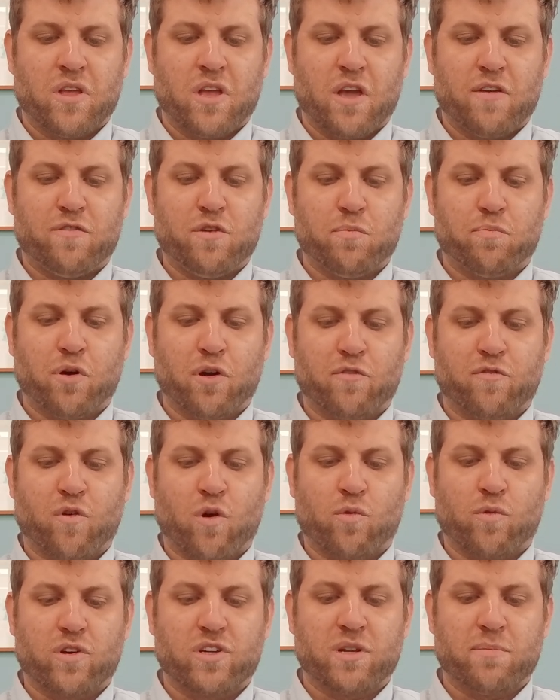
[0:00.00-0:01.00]
if you put
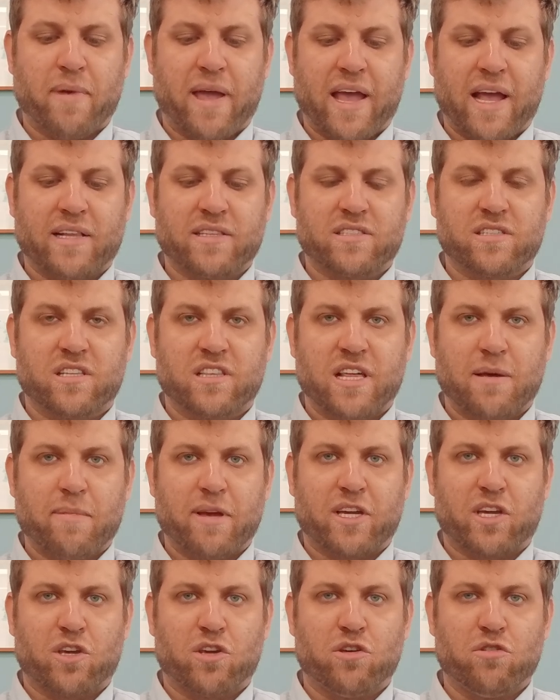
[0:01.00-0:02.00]
forward demands that
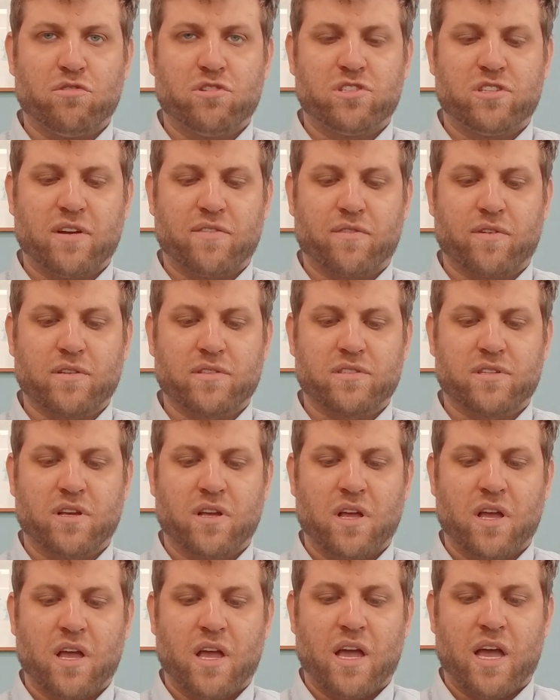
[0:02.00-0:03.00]
make a huge difference
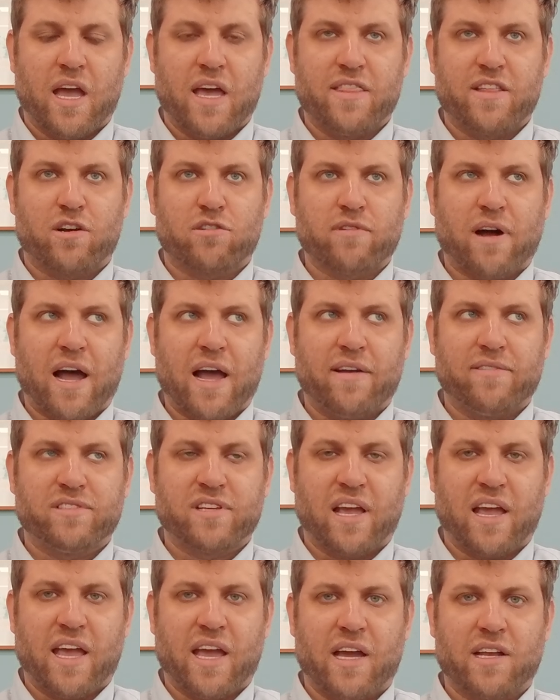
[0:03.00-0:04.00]
in their lives
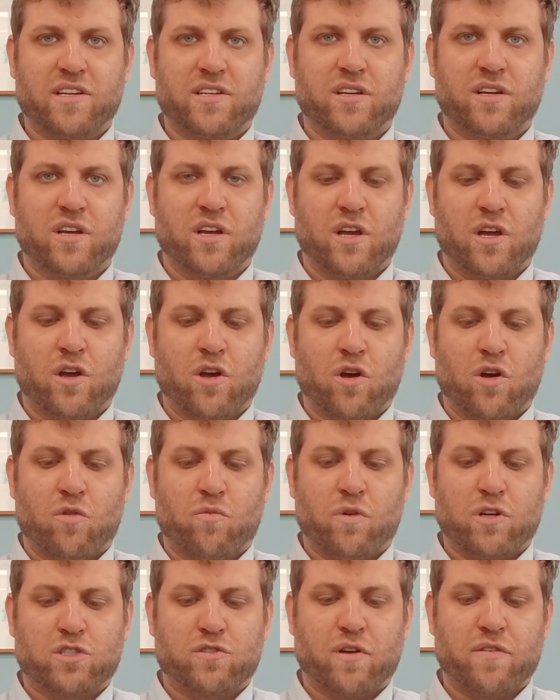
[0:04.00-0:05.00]
and
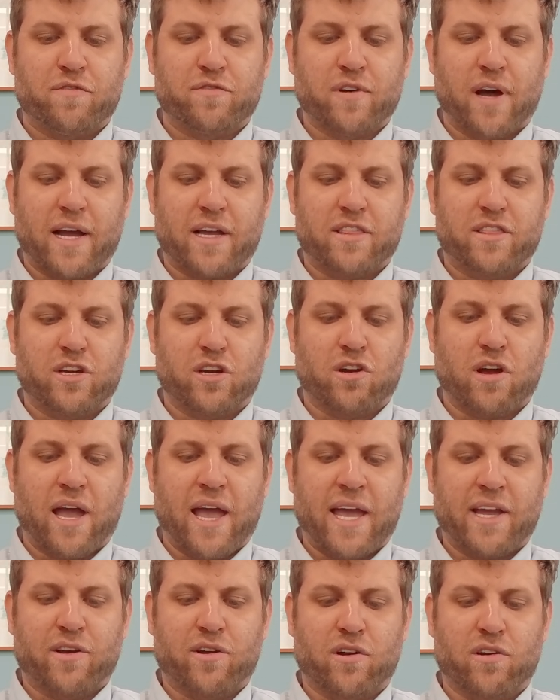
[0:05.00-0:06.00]
which reflect their
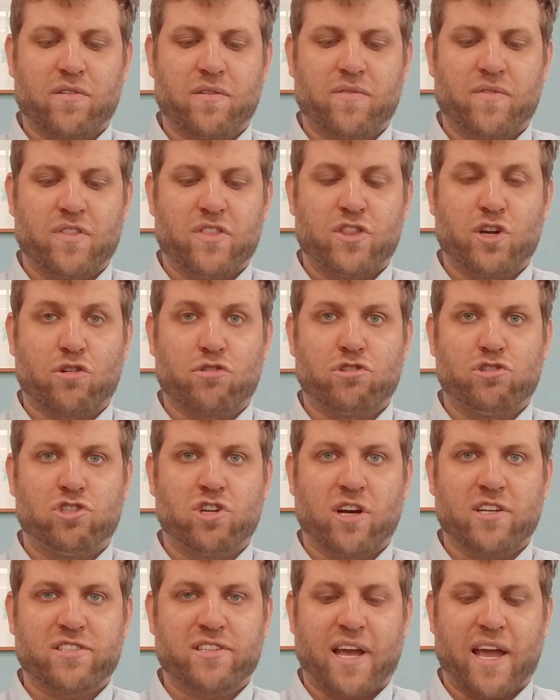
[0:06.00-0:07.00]
anger, their
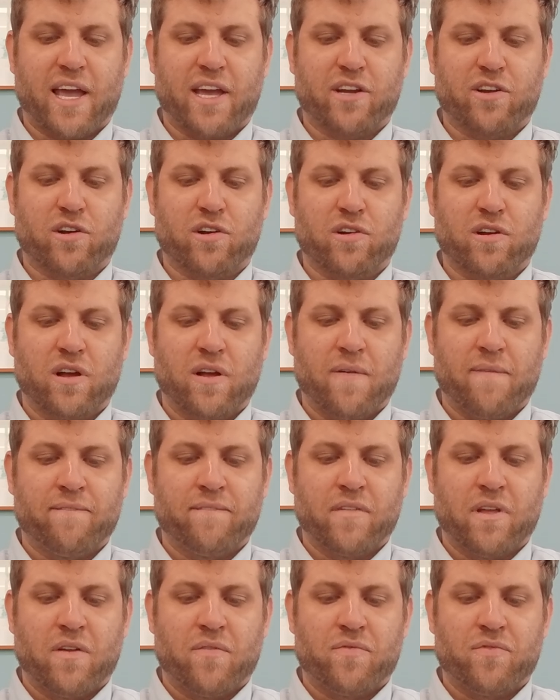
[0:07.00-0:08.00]
just anger
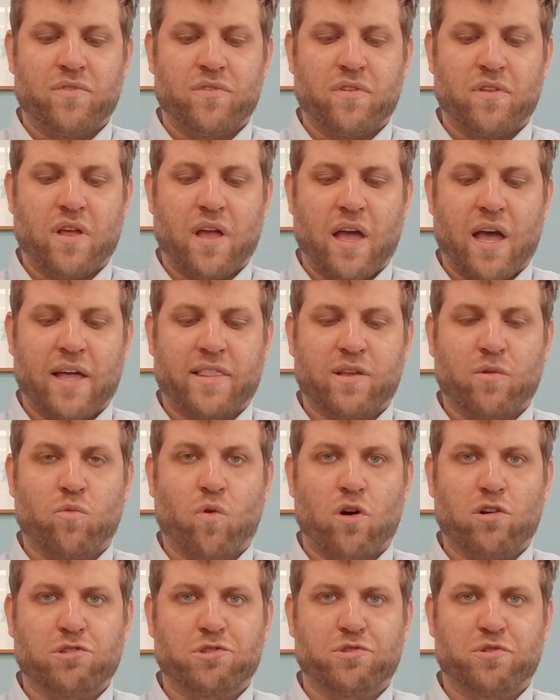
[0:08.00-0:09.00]
at the
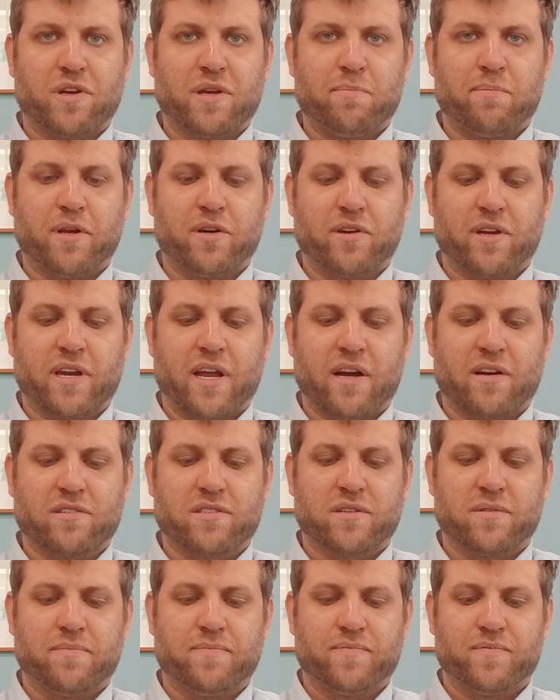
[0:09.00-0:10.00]
Wall Street
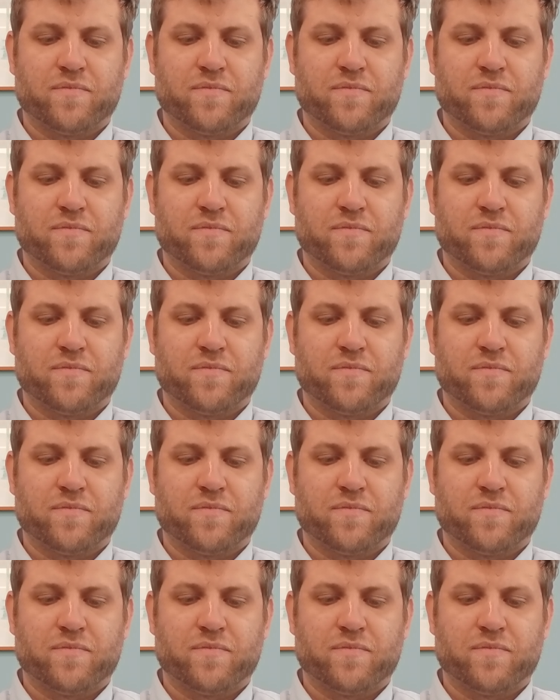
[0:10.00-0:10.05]
billionaires.